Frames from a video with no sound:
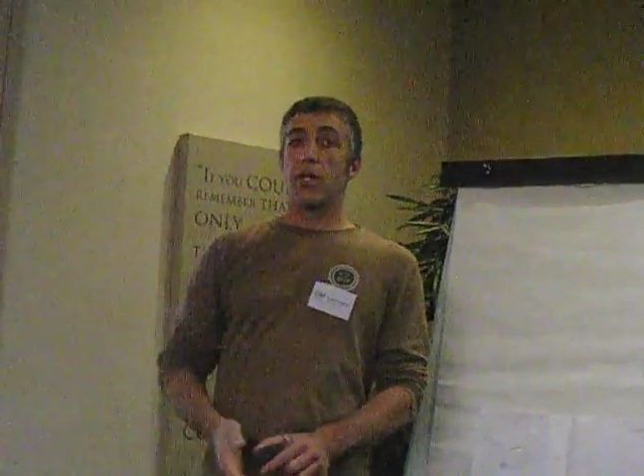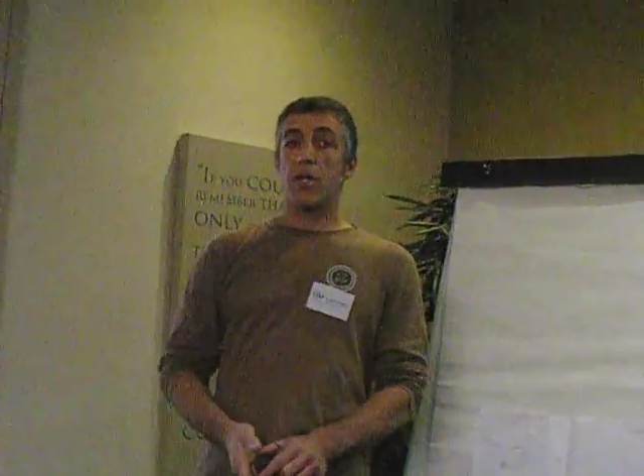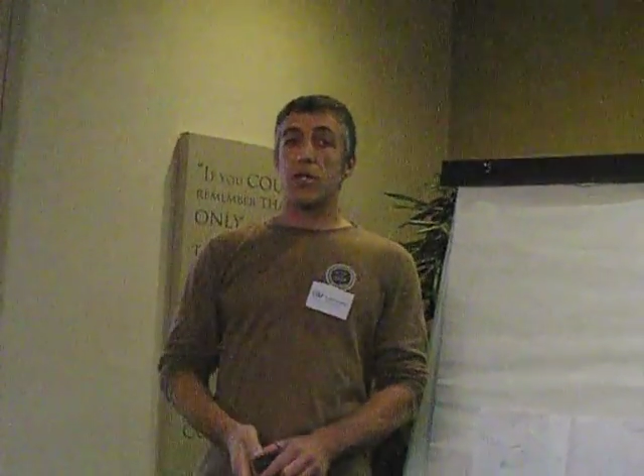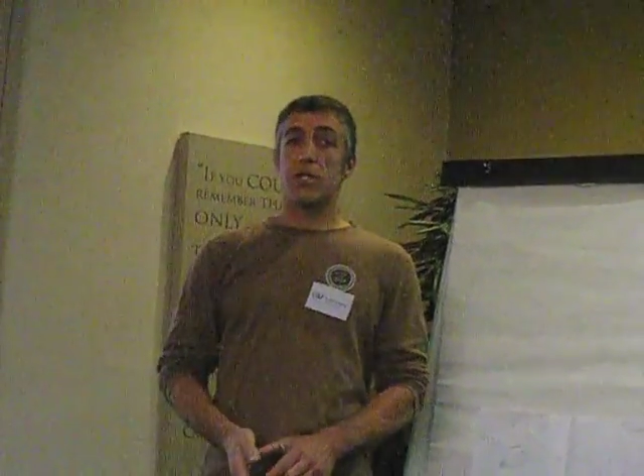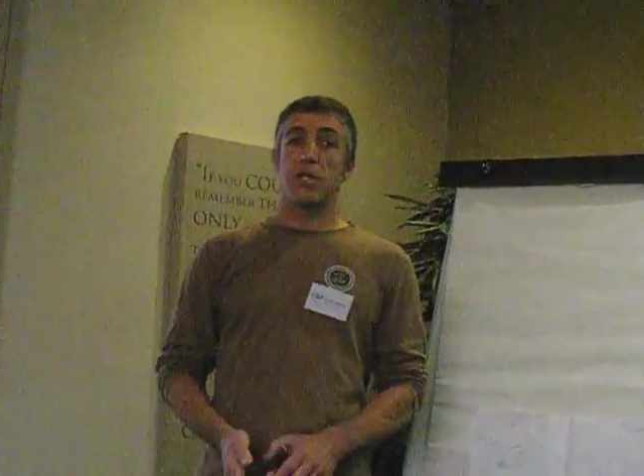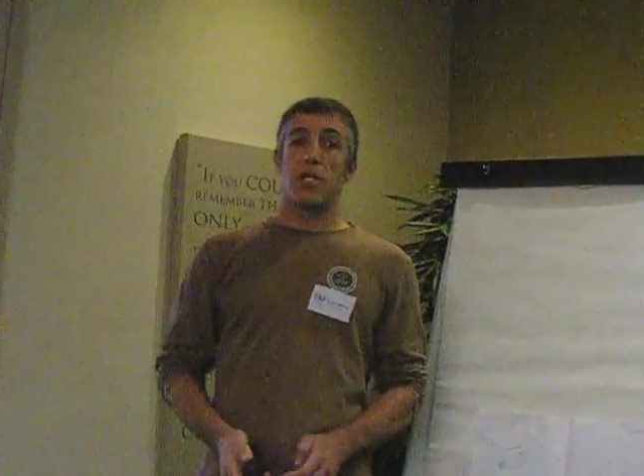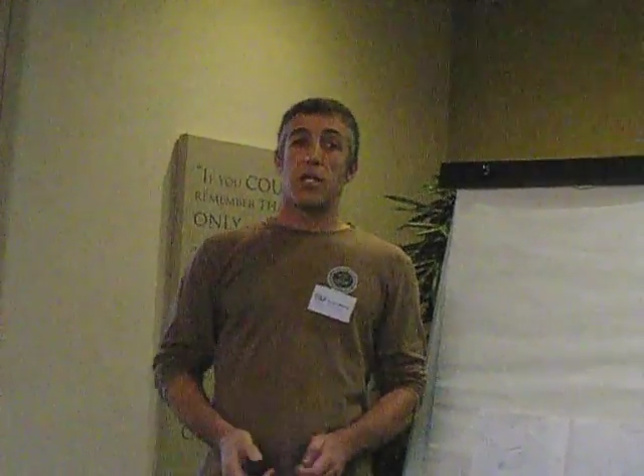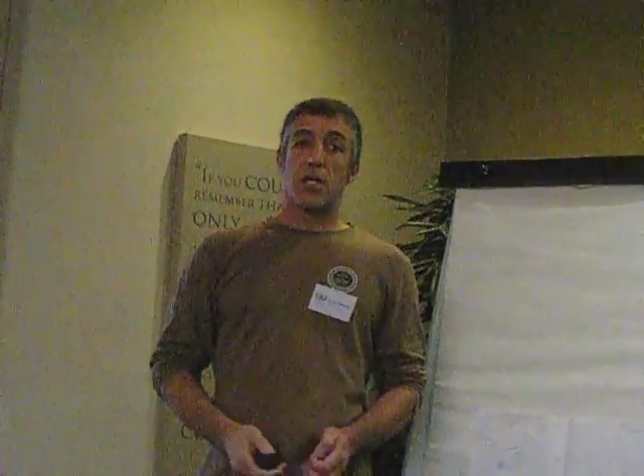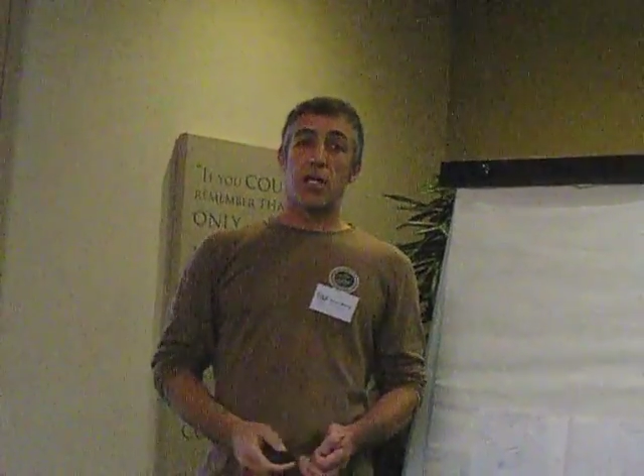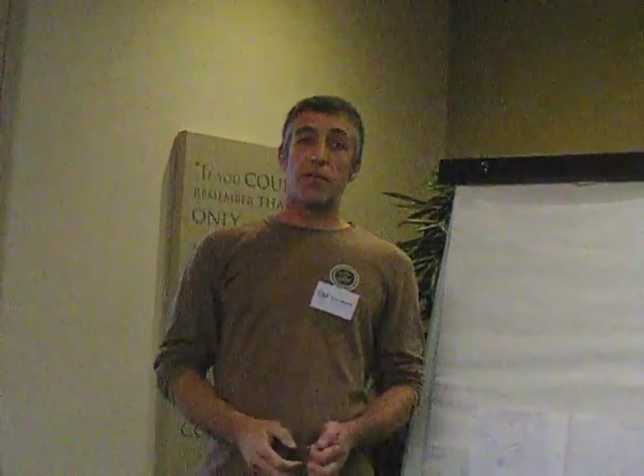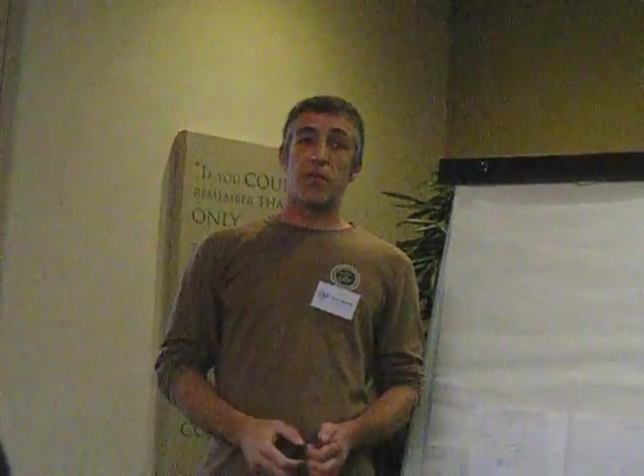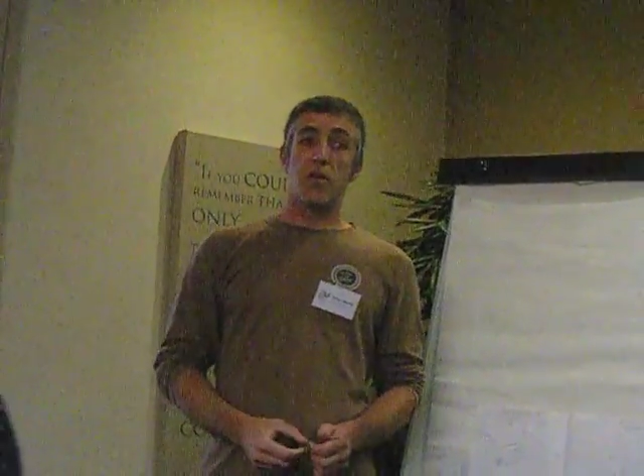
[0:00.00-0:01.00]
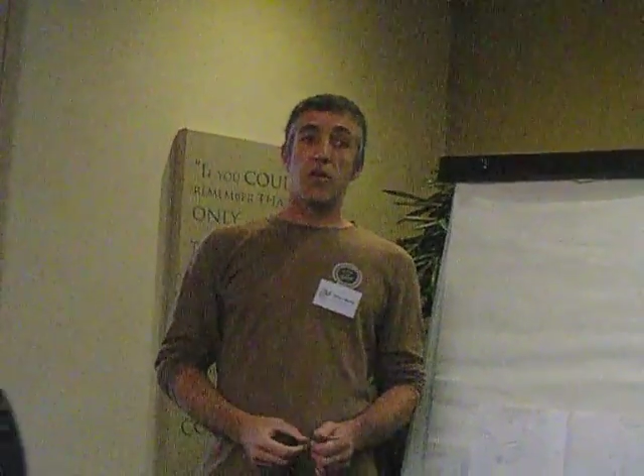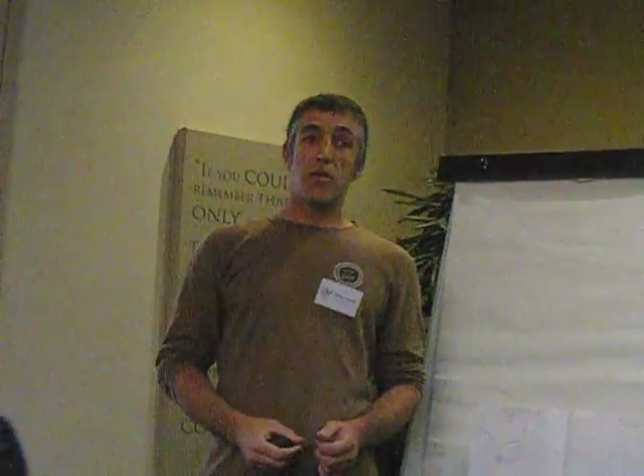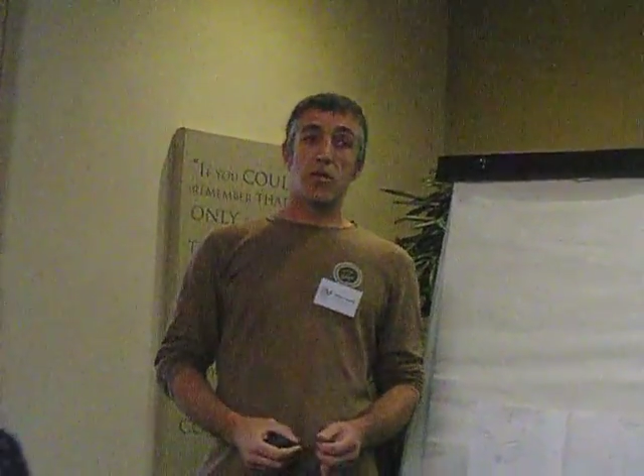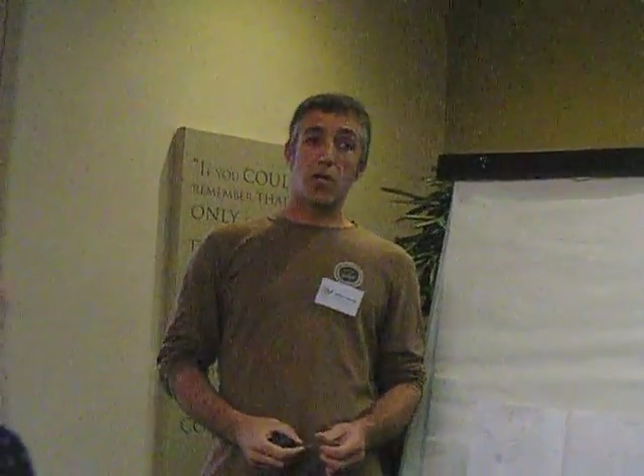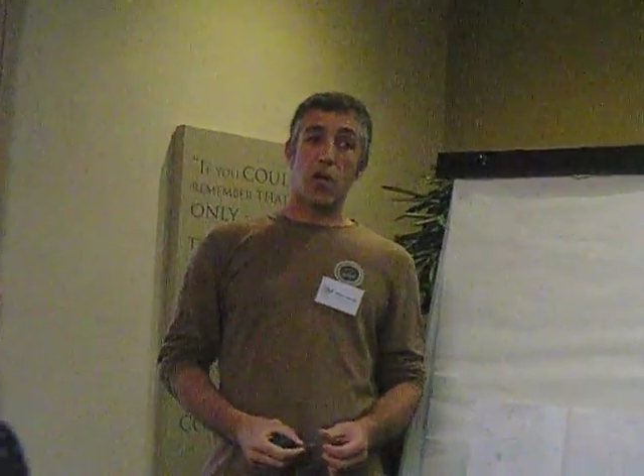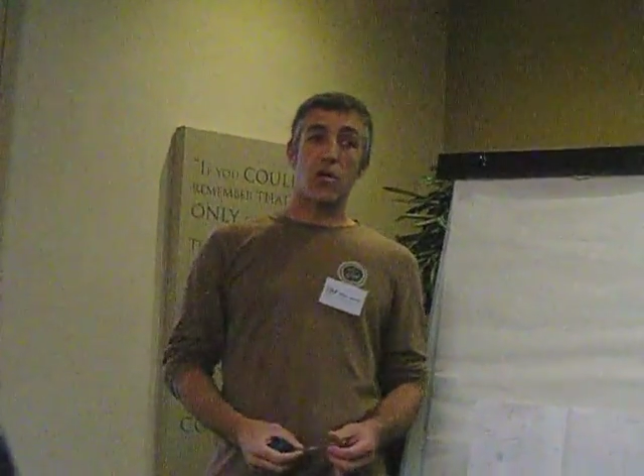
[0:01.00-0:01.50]
Because if
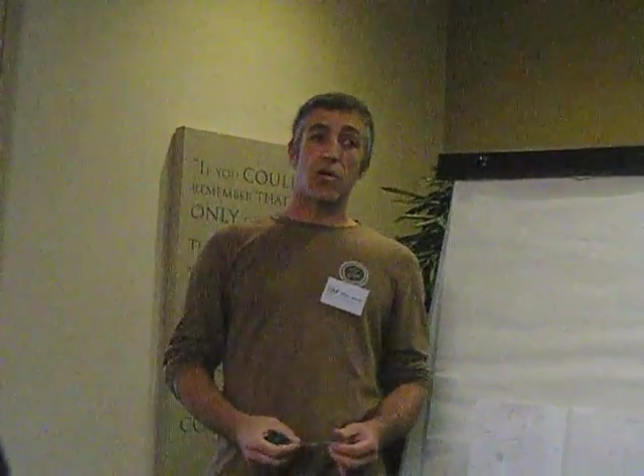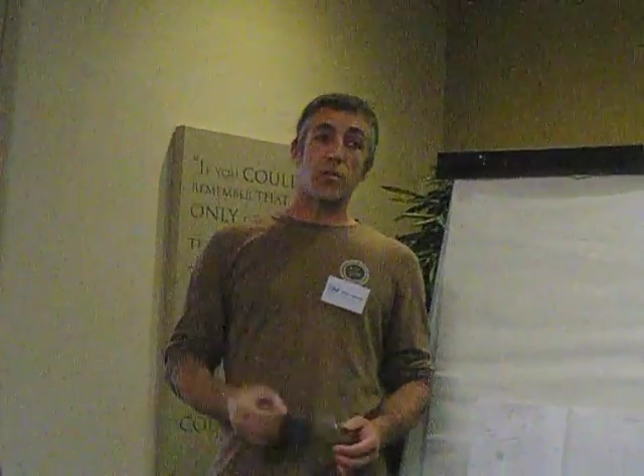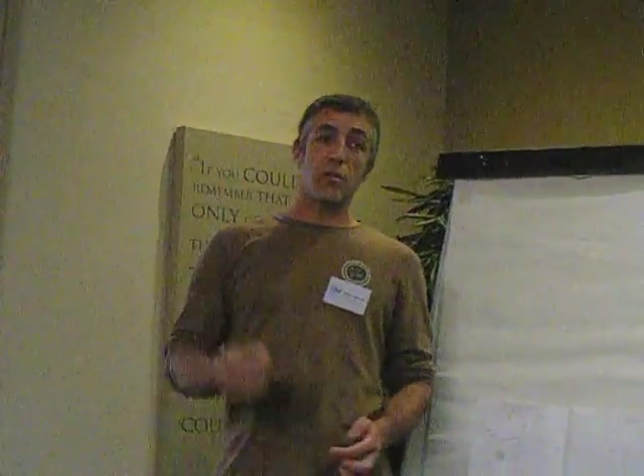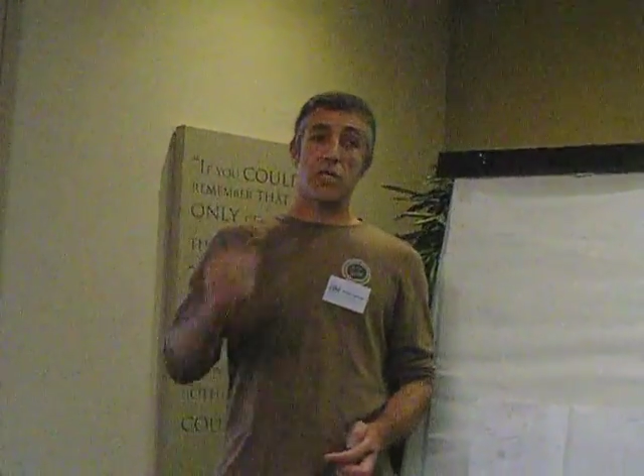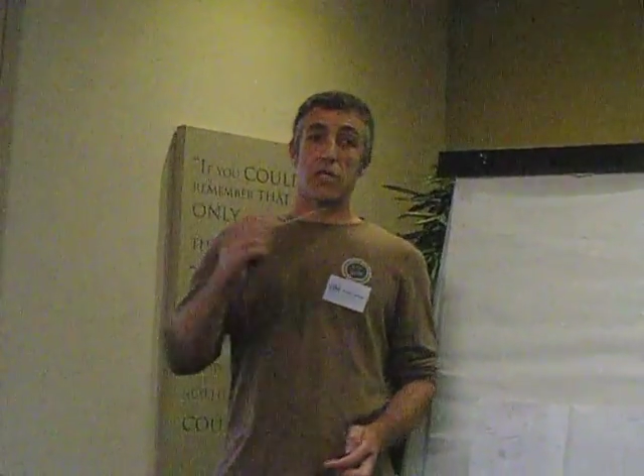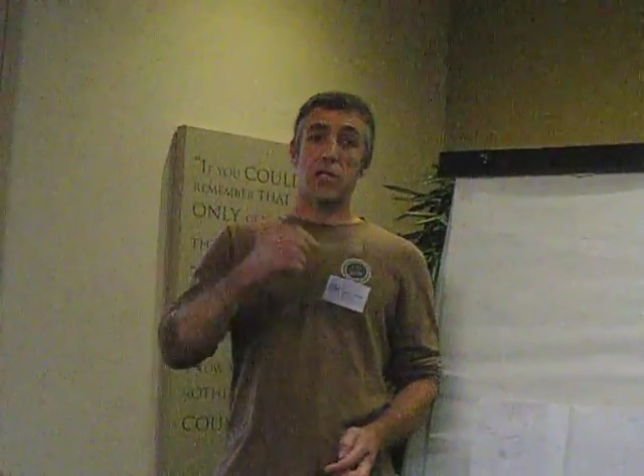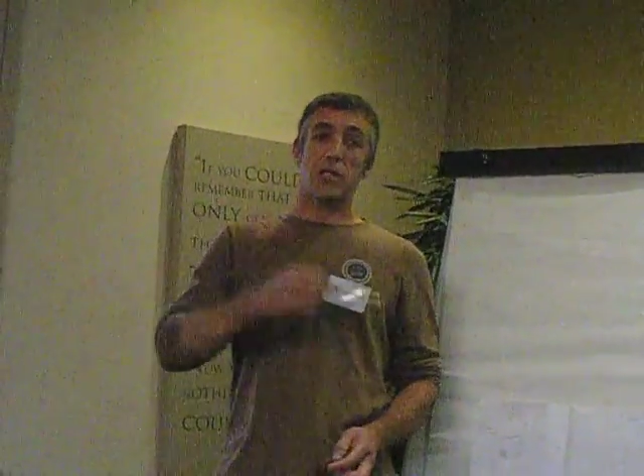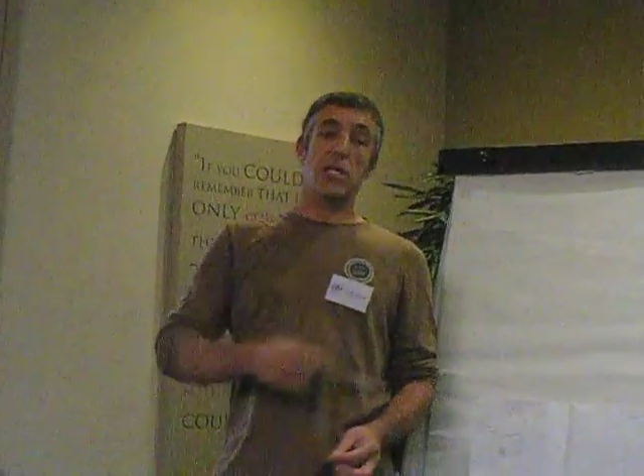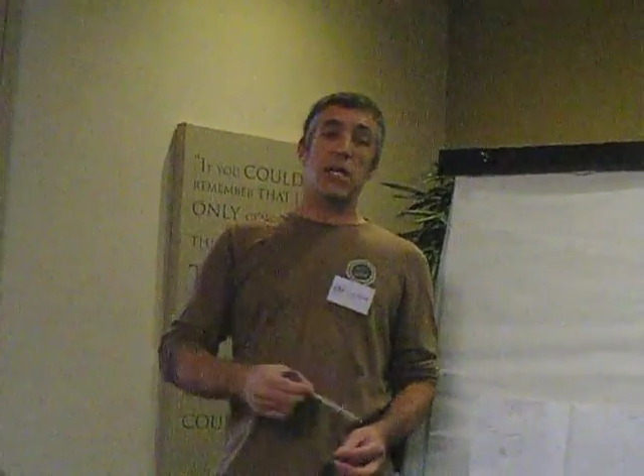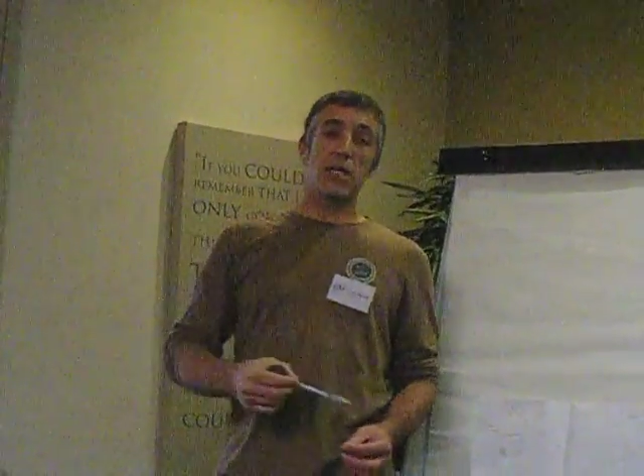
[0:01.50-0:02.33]
you don't measure the